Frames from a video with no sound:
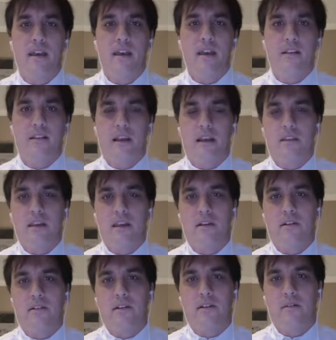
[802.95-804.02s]
And, and they
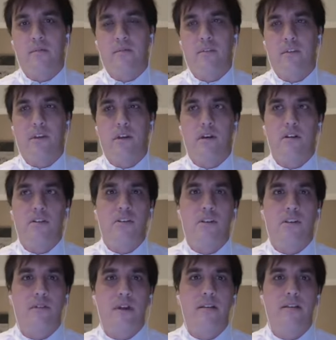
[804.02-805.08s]
are the younger
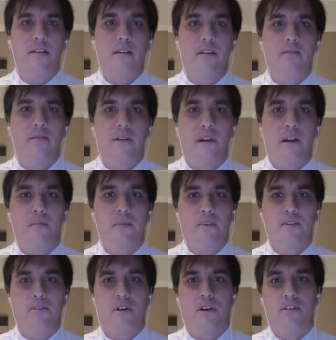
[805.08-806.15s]
generation is very
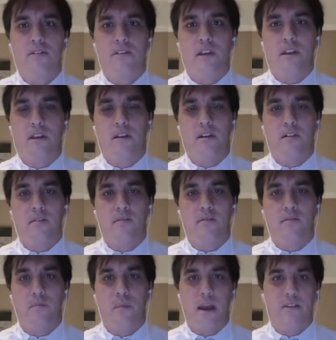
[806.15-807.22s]
mistrusting of
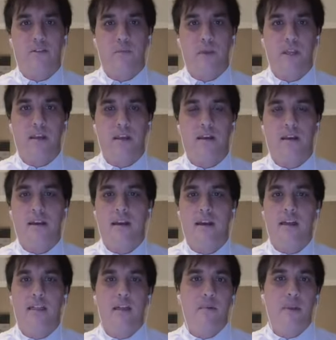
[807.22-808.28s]
mass media.
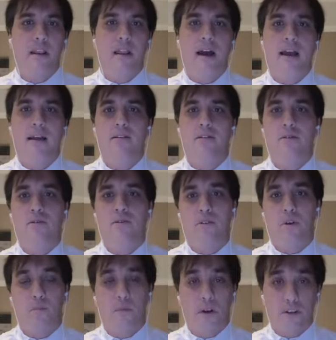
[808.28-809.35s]
They've been lied to
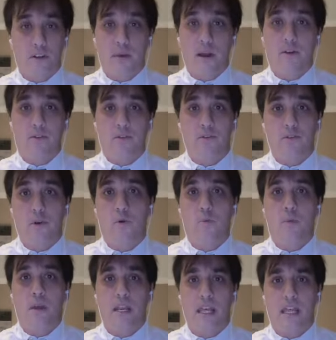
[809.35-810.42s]
so much about so
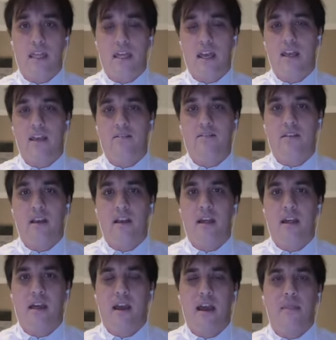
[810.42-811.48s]
many things.
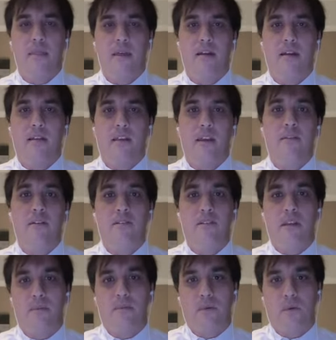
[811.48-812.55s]
And they're even
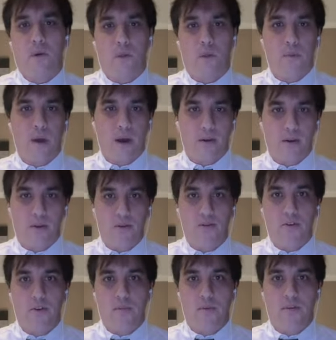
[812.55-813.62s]
skeptical about
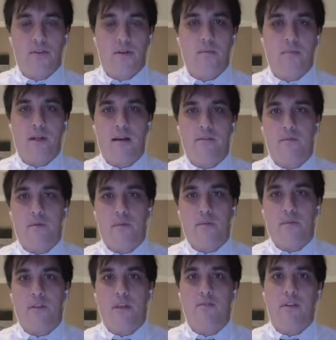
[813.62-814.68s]
YouTube and some platforms
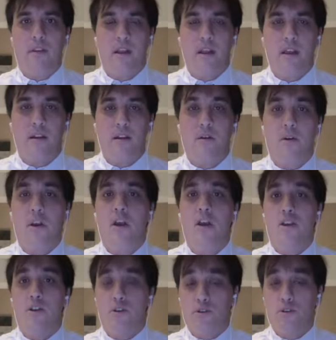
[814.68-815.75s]
because even here,
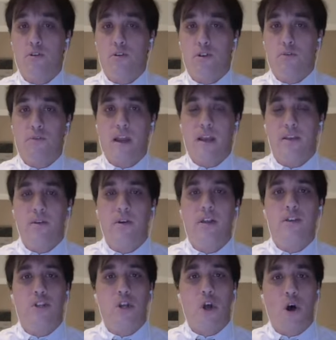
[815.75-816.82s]
you do you're right, you
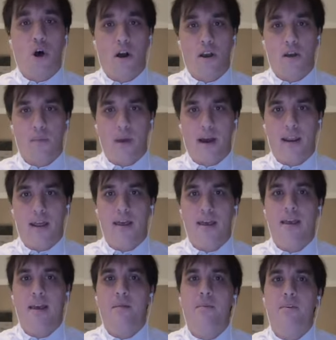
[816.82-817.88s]
can talk about it,
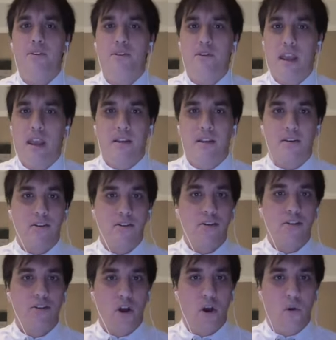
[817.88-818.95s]
but you can't
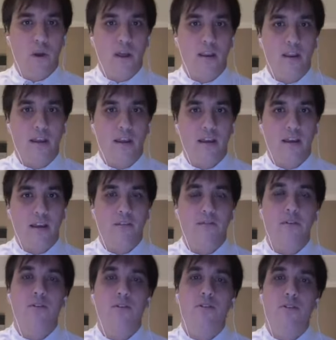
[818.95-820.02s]
show it. If
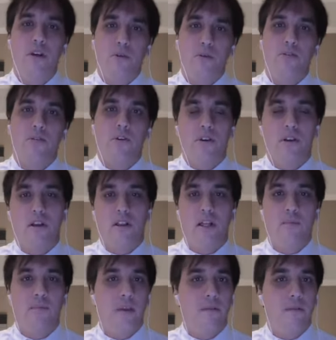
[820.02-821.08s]
you show certain
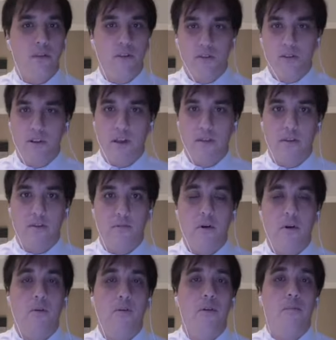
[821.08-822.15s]
clips, even though there's nothing
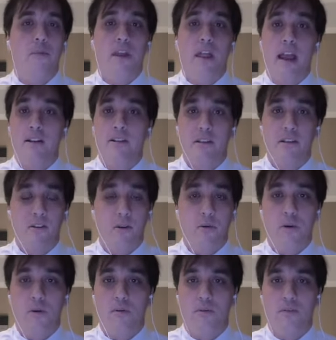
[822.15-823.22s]
wrong with them and they actually
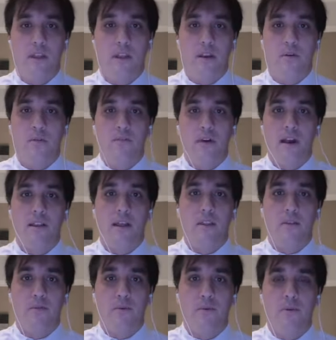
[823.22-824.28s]
don't they don't violate
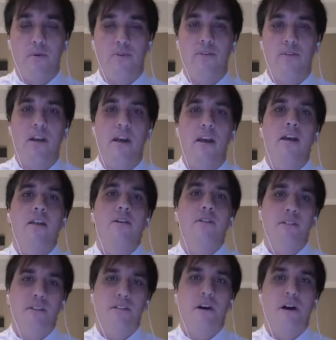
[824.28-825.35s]
the rules, there's
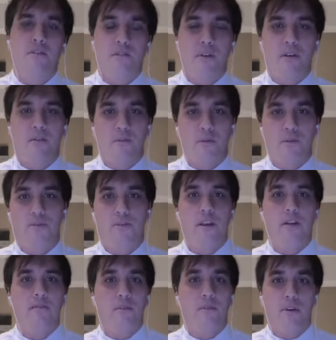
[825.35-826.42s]
these unwritten rules, and
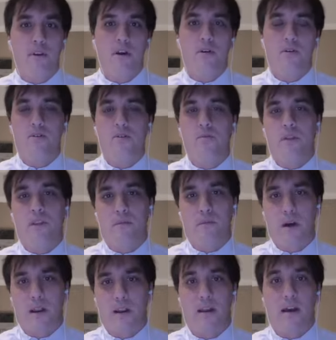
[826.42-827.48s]
everyone knows you'll be
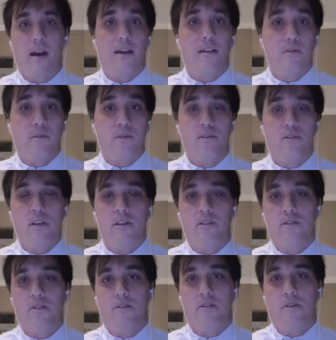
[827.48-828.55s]
demonetized or
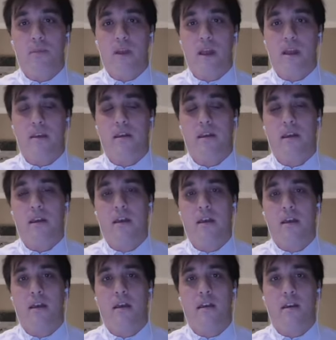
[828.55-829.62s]
censored or banned
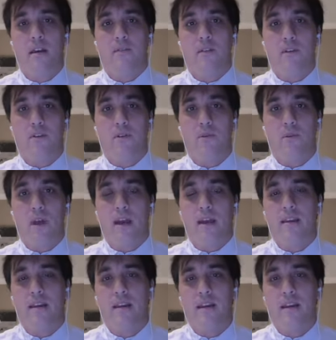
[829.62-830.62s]
uh, if you do that.